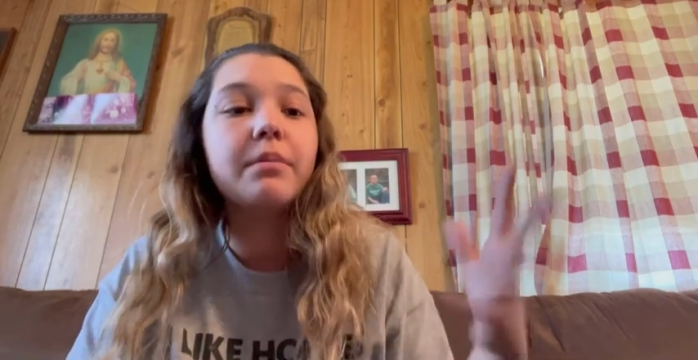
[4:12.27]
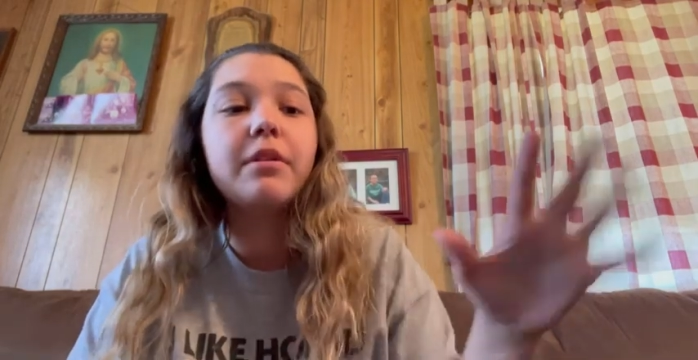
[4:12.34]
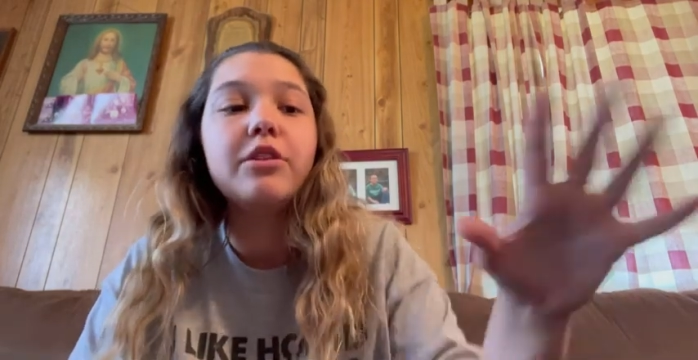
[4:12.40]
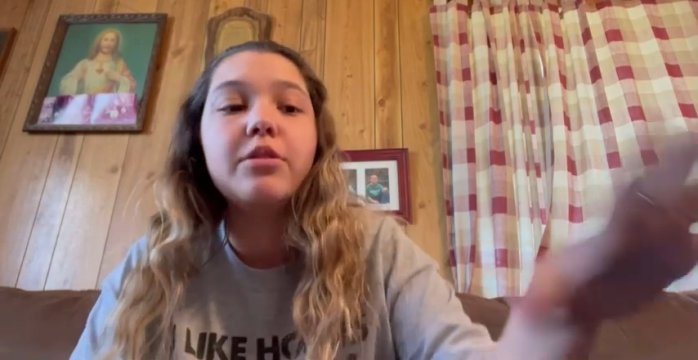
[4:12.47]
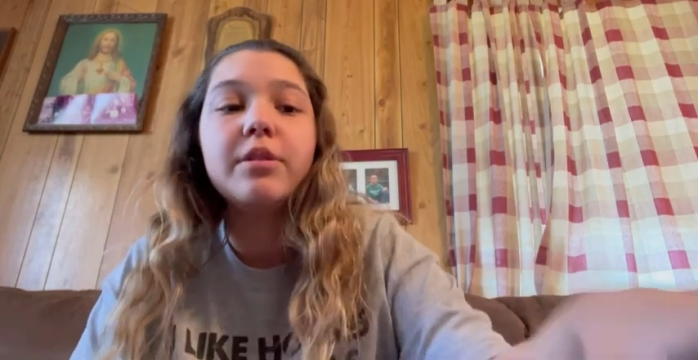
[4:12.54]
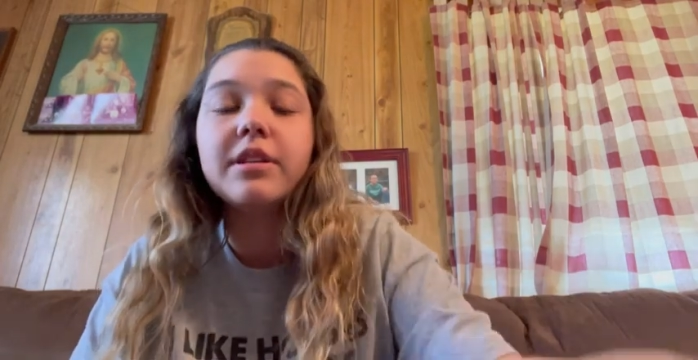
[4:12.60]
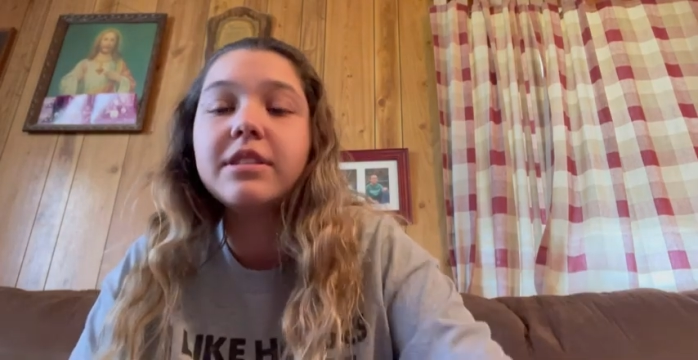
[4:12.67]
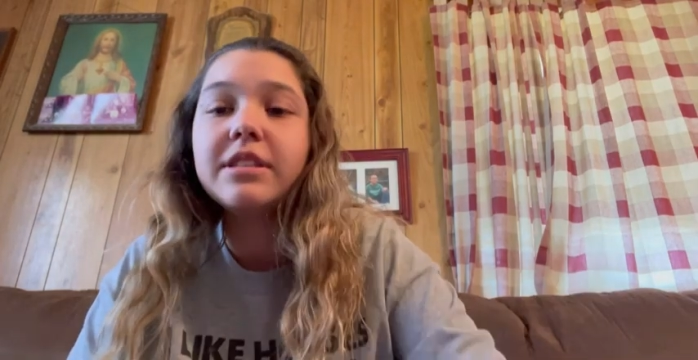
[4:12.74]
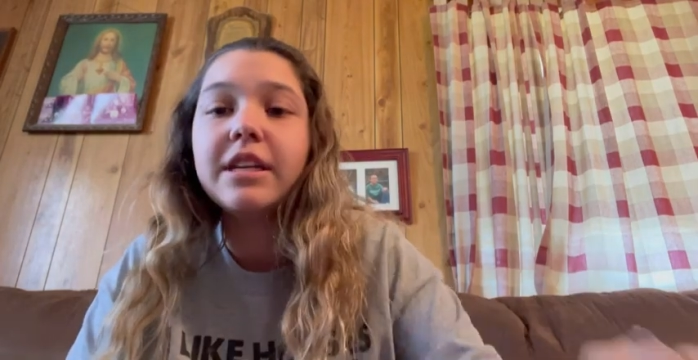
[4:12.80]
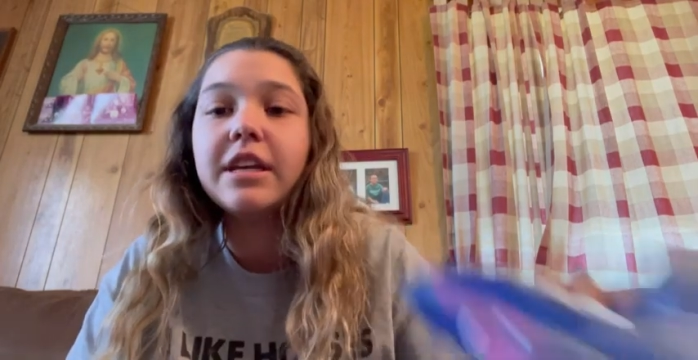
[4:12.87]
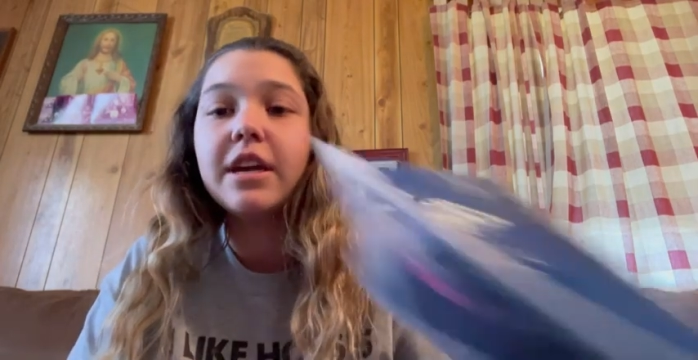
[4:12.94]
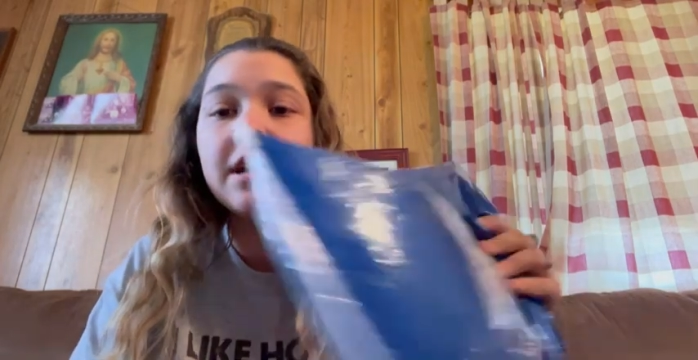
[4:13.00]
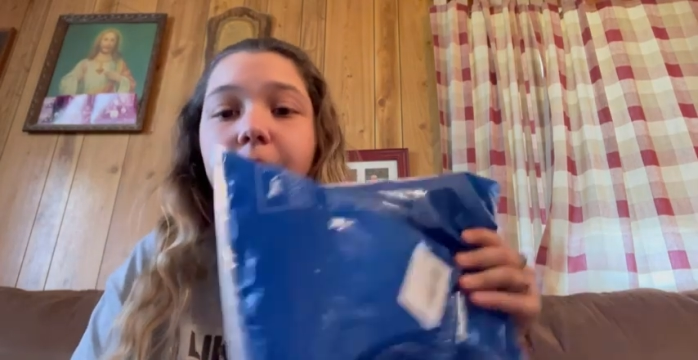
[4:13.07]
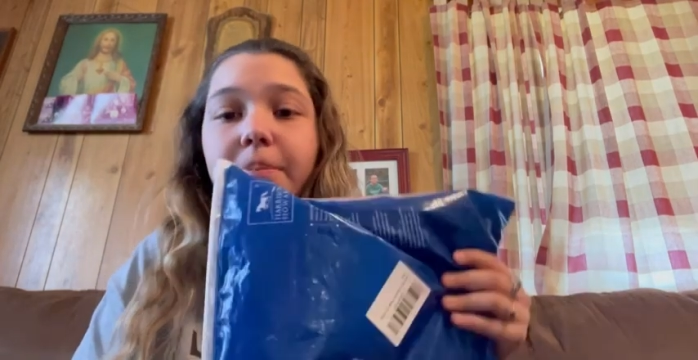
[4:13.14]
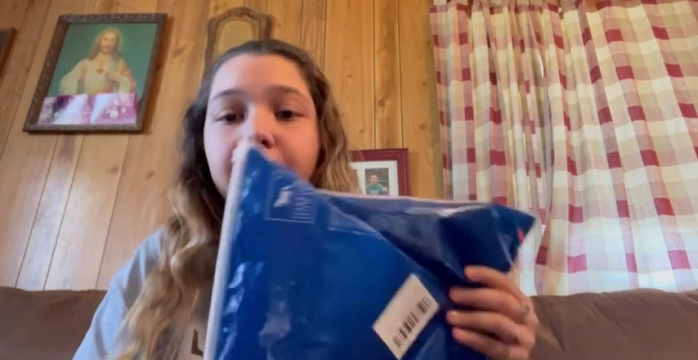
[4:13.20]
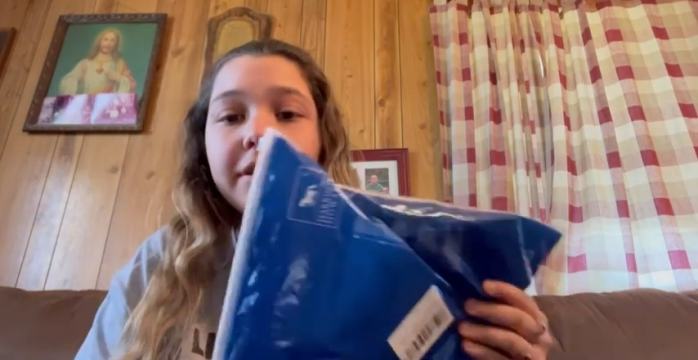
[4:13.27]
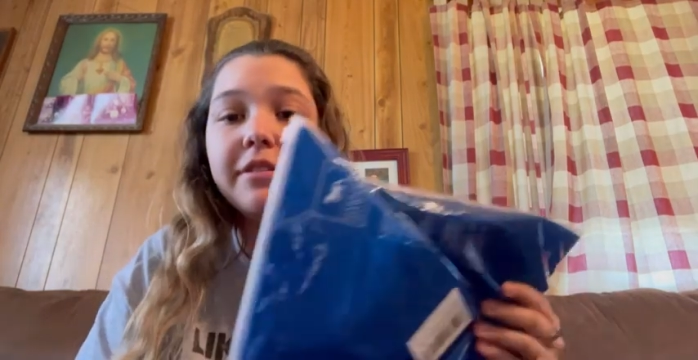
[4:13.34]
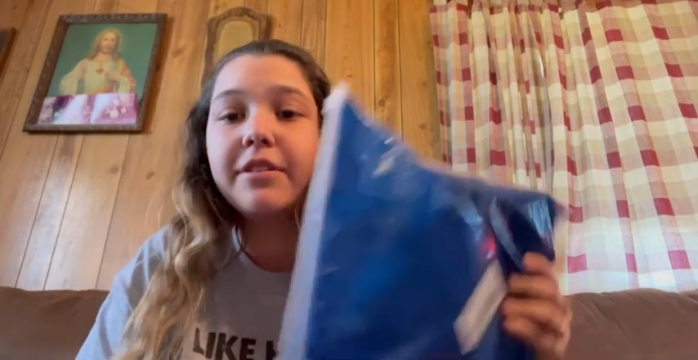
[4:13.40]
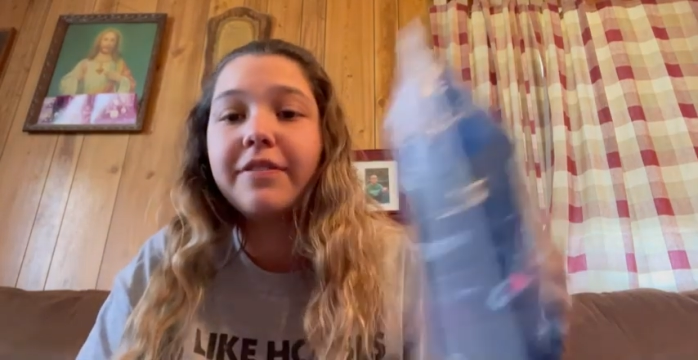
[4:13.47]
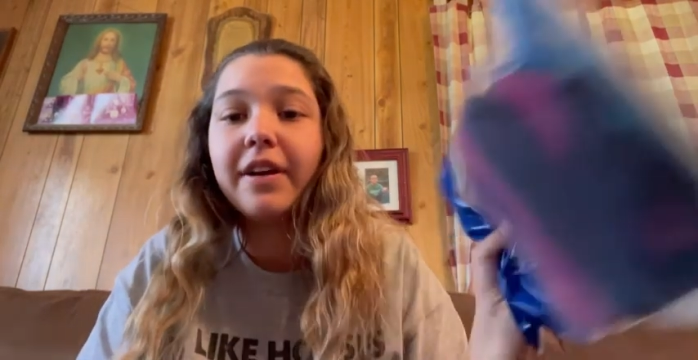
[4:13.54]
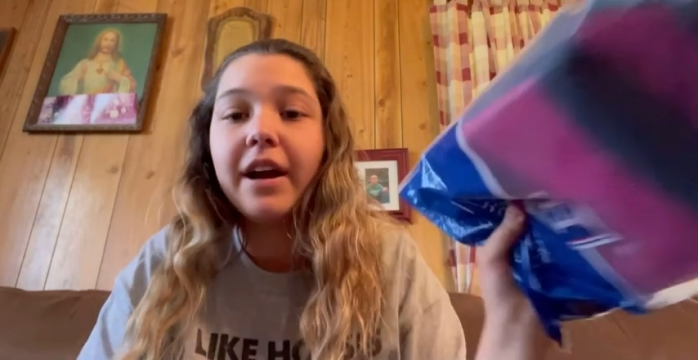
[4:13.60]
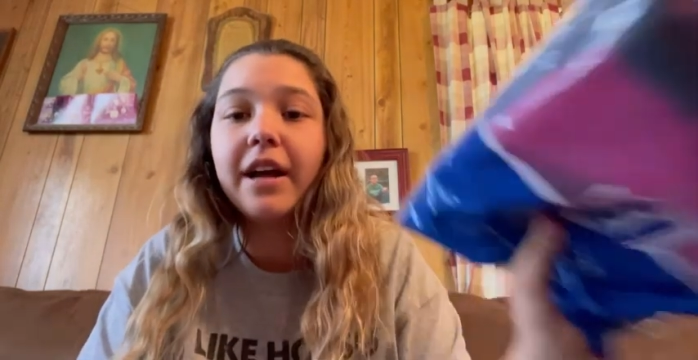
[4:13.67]
You can see completely
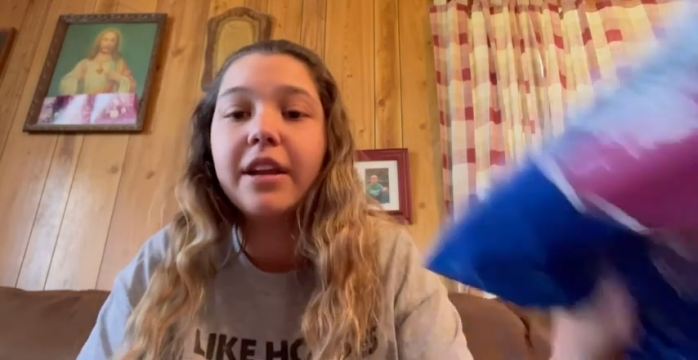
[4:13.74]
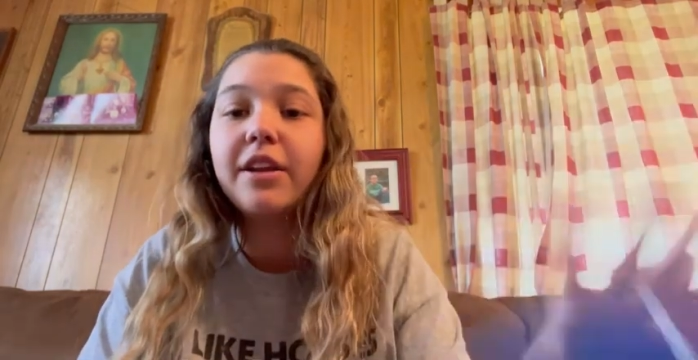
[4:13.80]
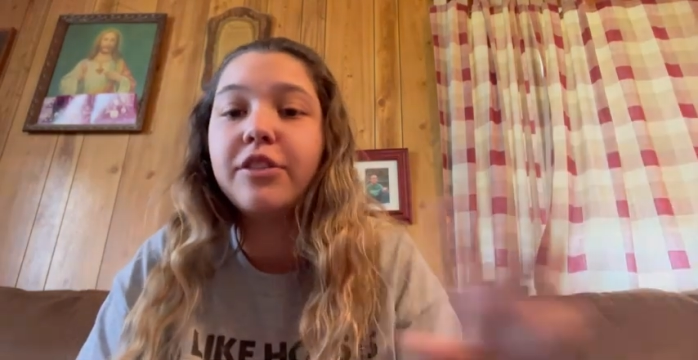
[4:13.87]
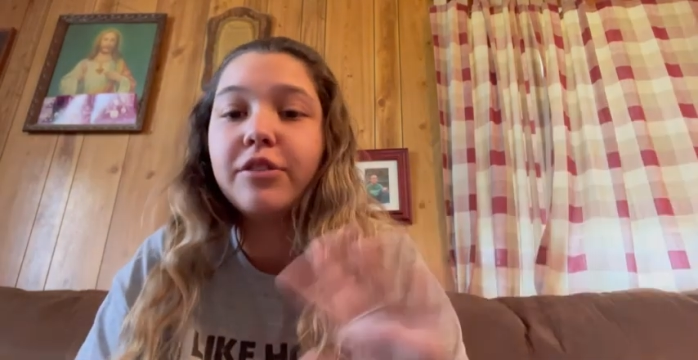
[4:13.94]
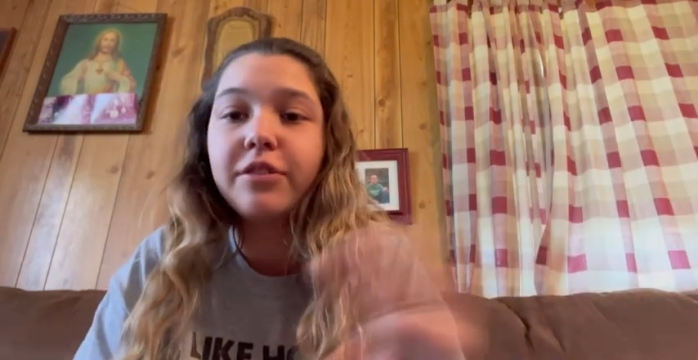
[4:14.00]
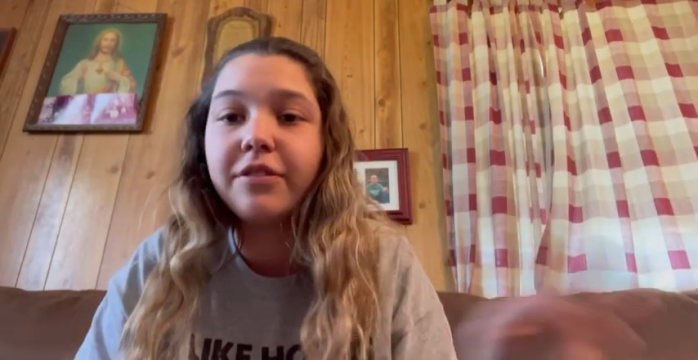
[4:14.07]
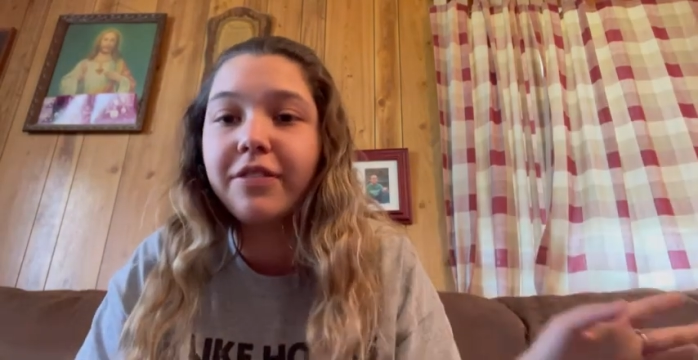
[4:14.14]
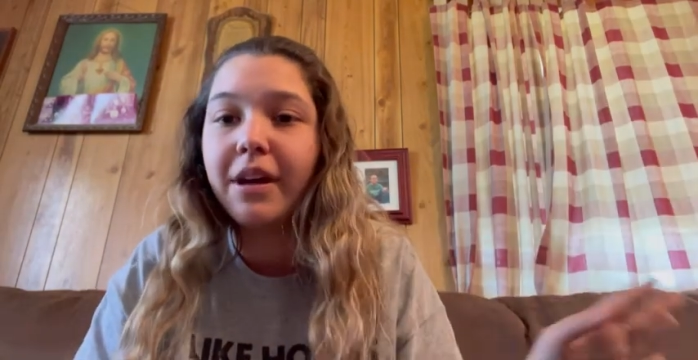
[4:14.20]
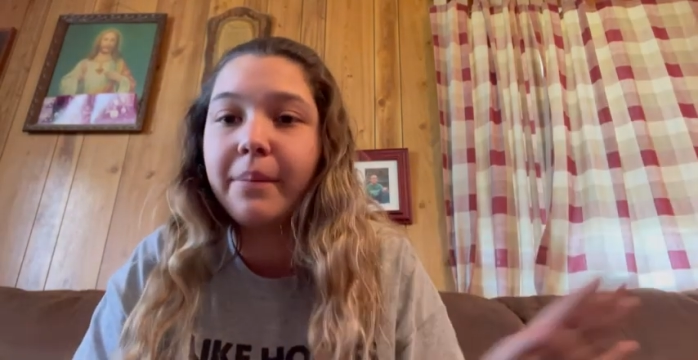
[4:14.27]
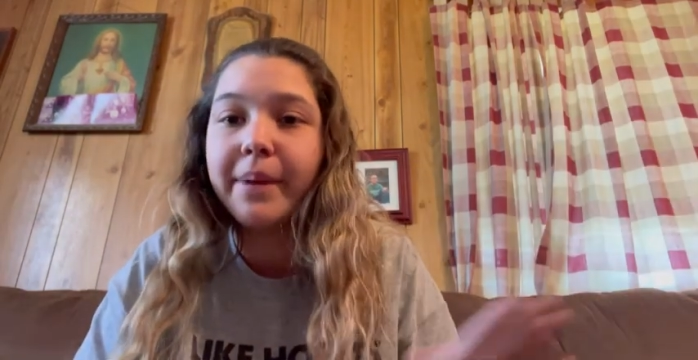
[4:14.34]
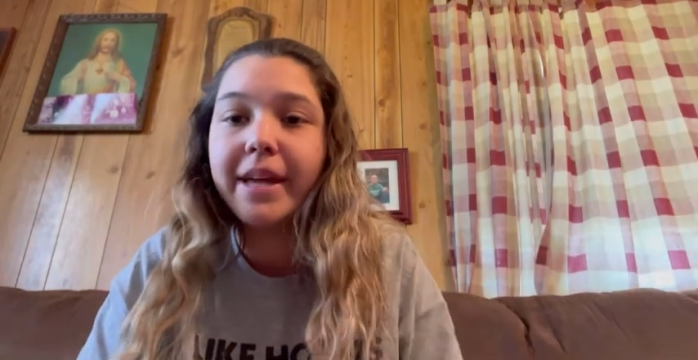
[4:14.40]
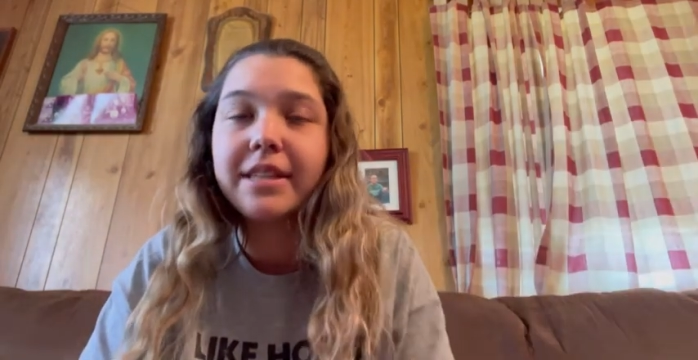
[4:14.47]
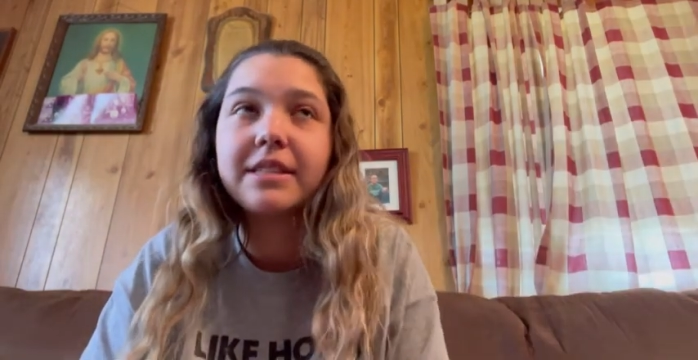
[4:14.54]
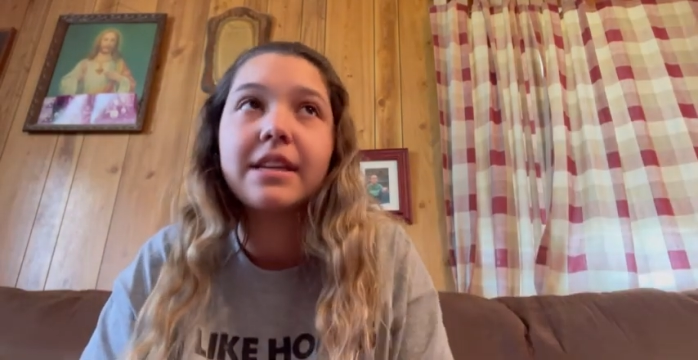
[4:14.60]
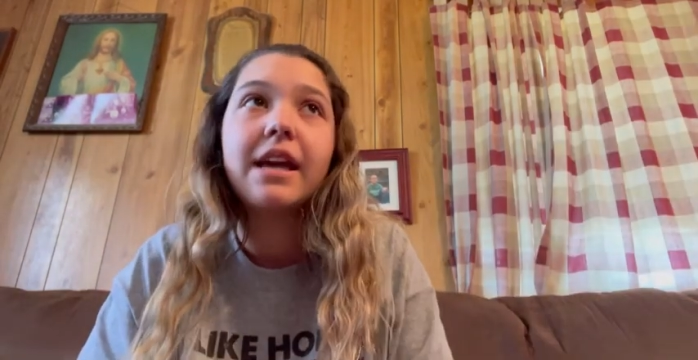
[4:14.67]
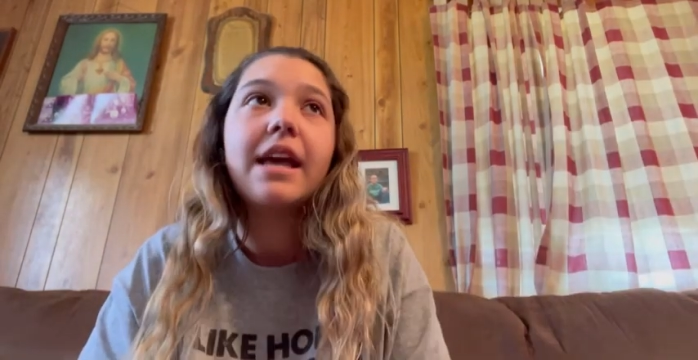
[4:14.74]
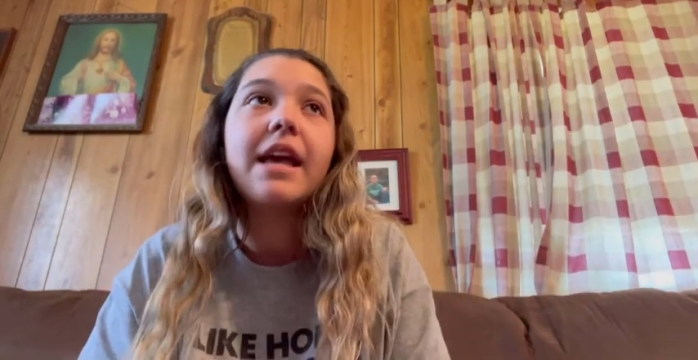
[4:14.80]
fine through a fly mask.